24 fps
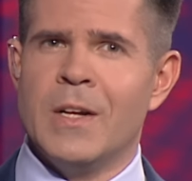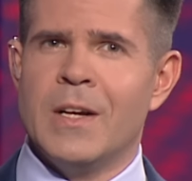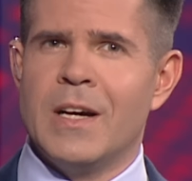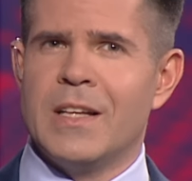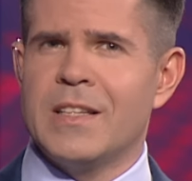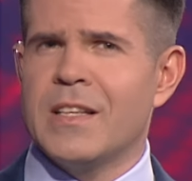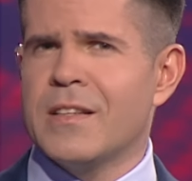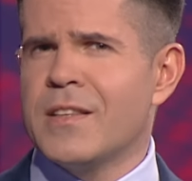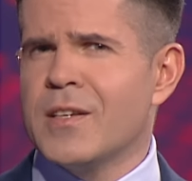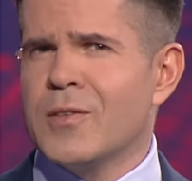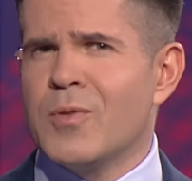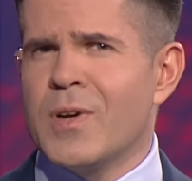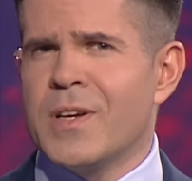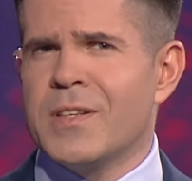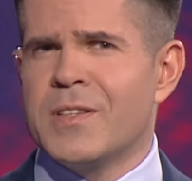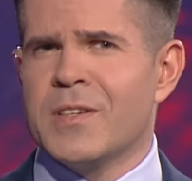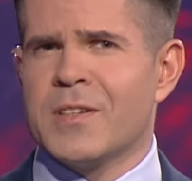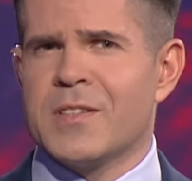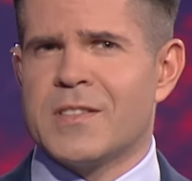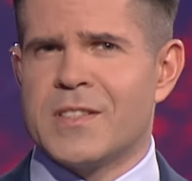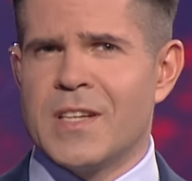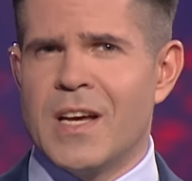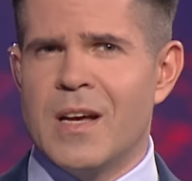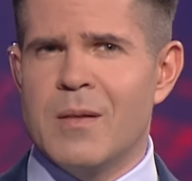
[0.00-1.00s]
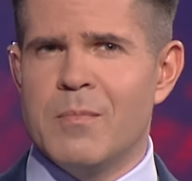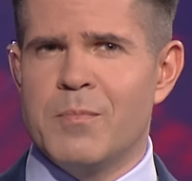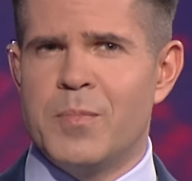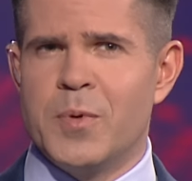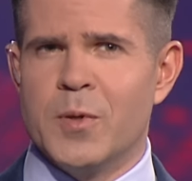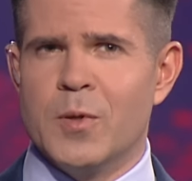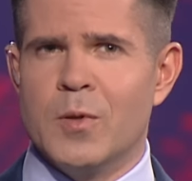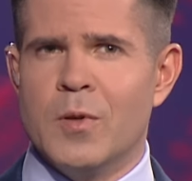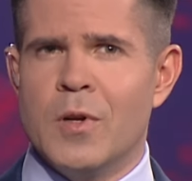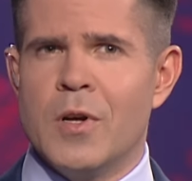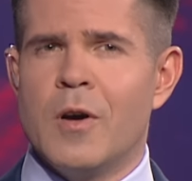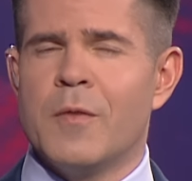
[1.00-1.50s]
Another great
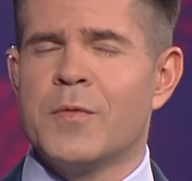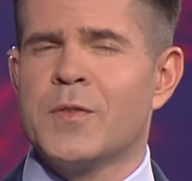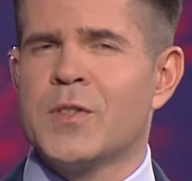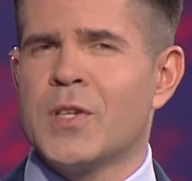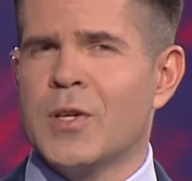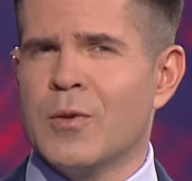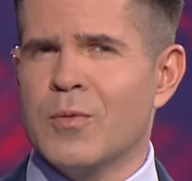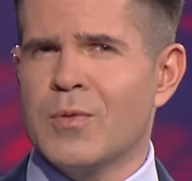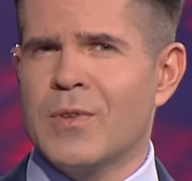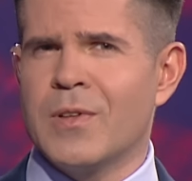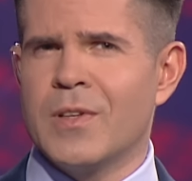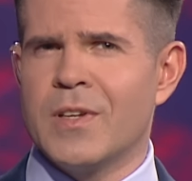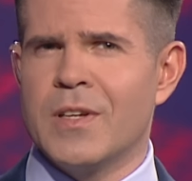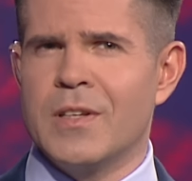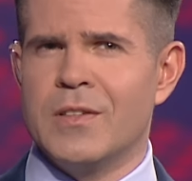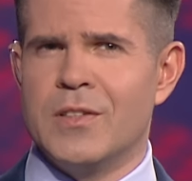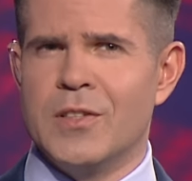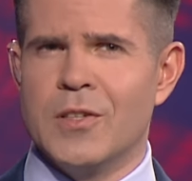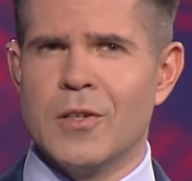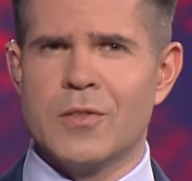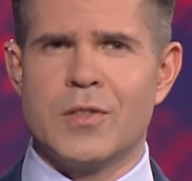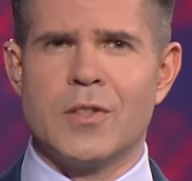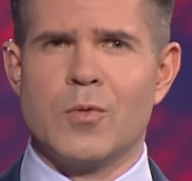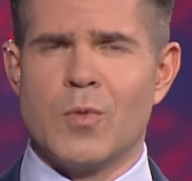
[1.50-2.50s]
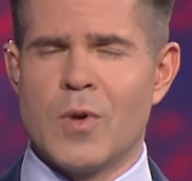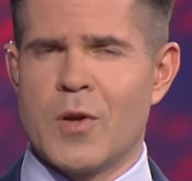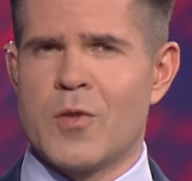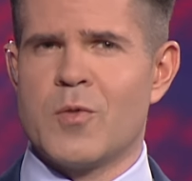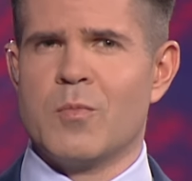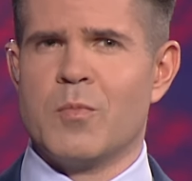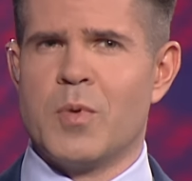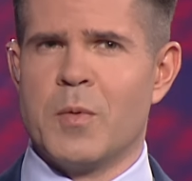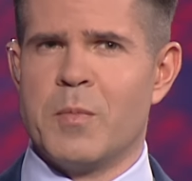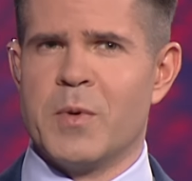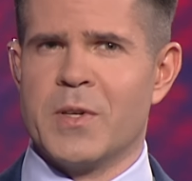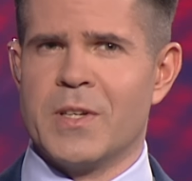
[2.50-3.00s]
example of totally idiotic
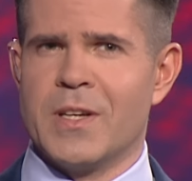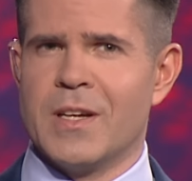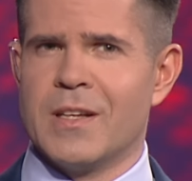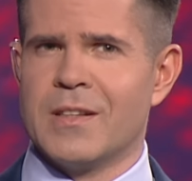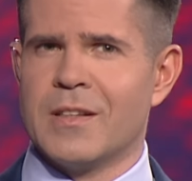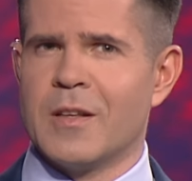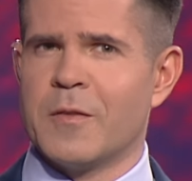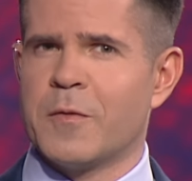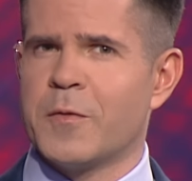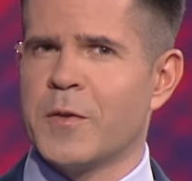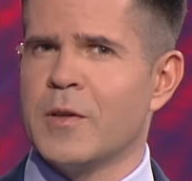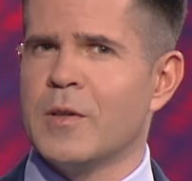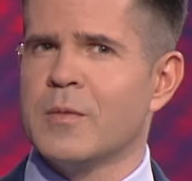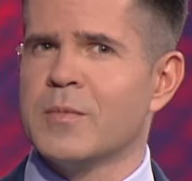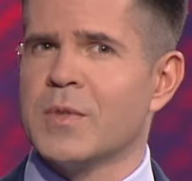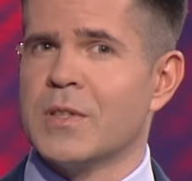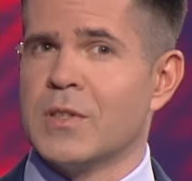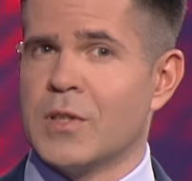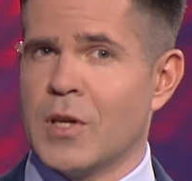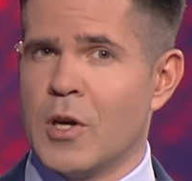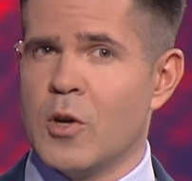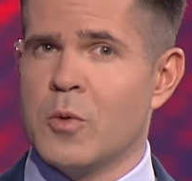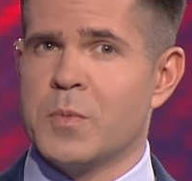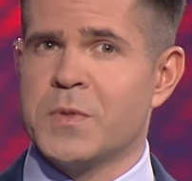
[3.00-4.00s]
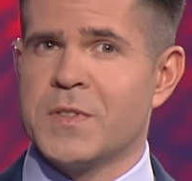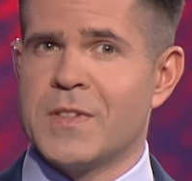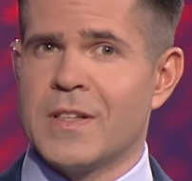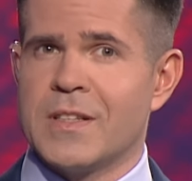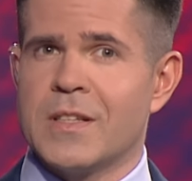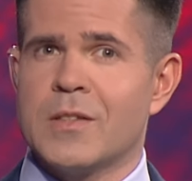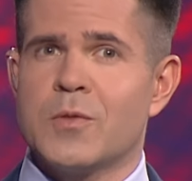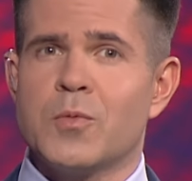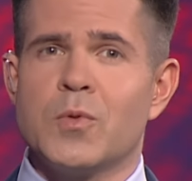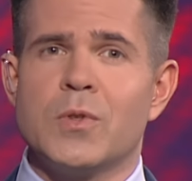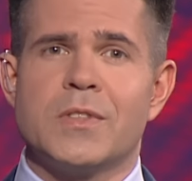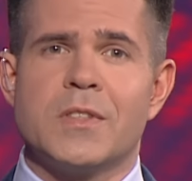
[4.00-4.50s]
Russian propaganda filmed in hopes that
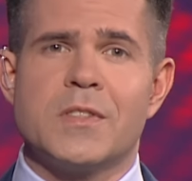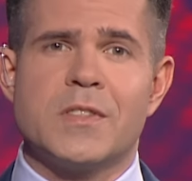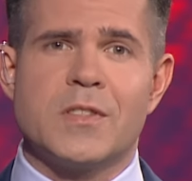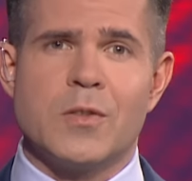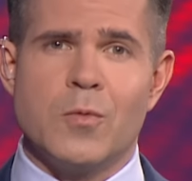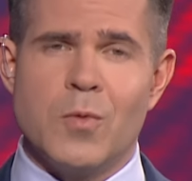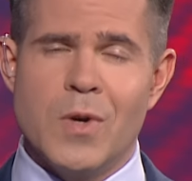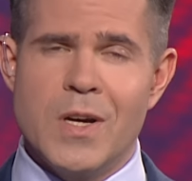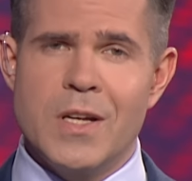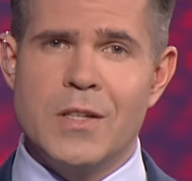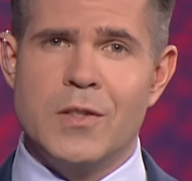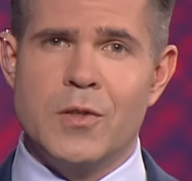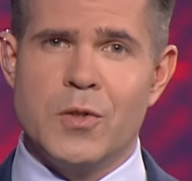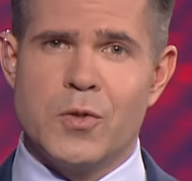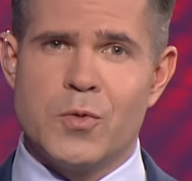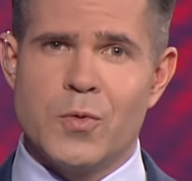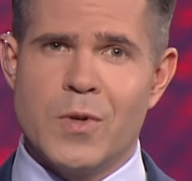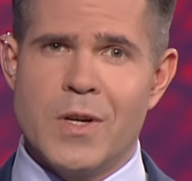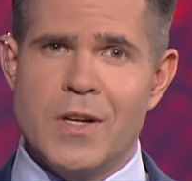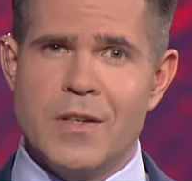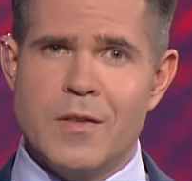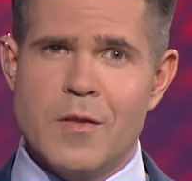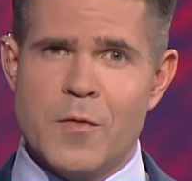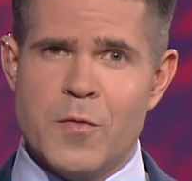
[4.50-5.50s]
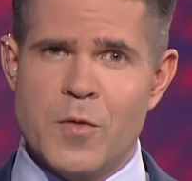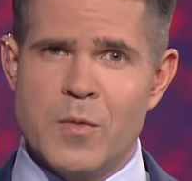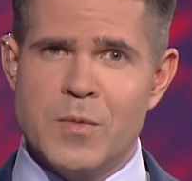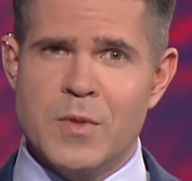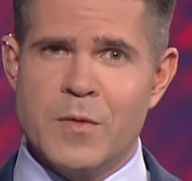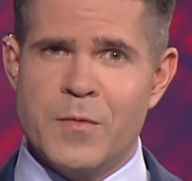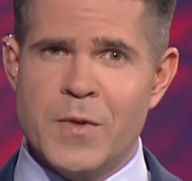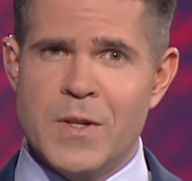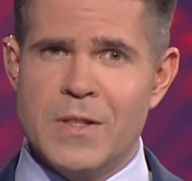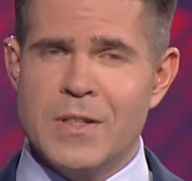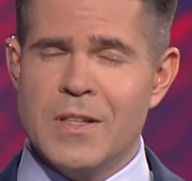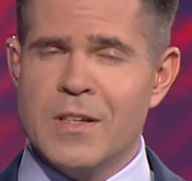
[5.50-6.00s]
it will dissuade Ukrainians from
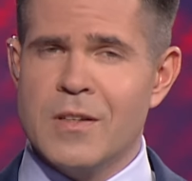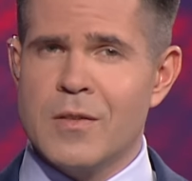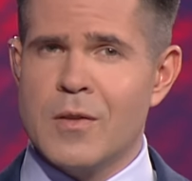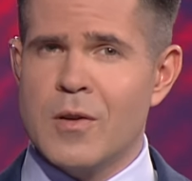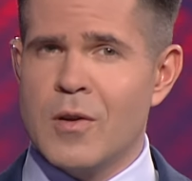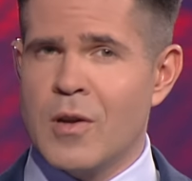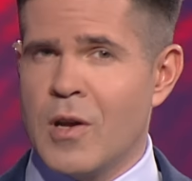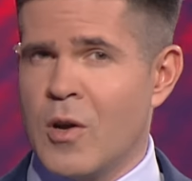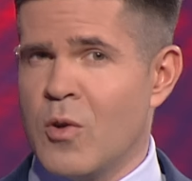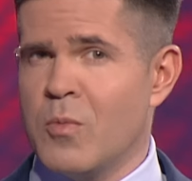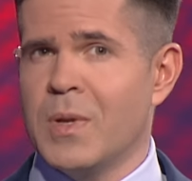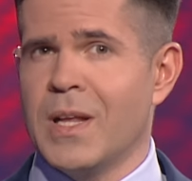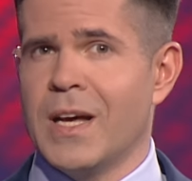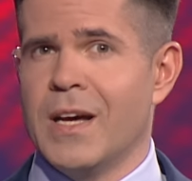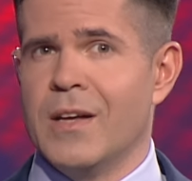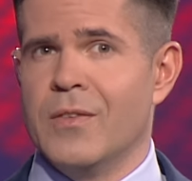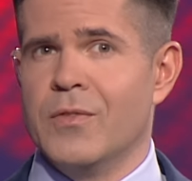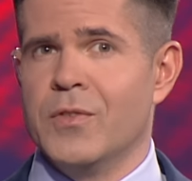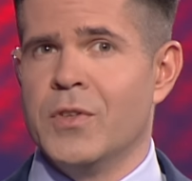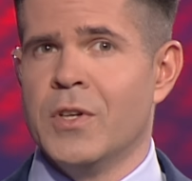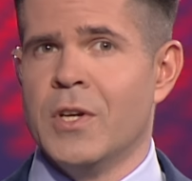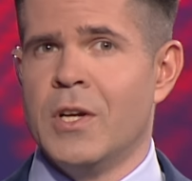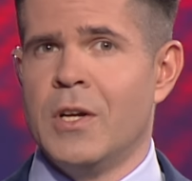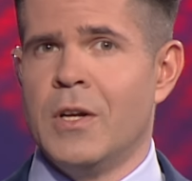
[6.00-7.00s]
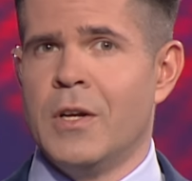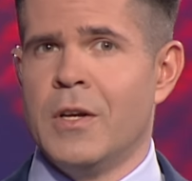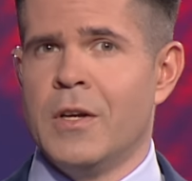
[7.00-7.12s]
defending their homeland.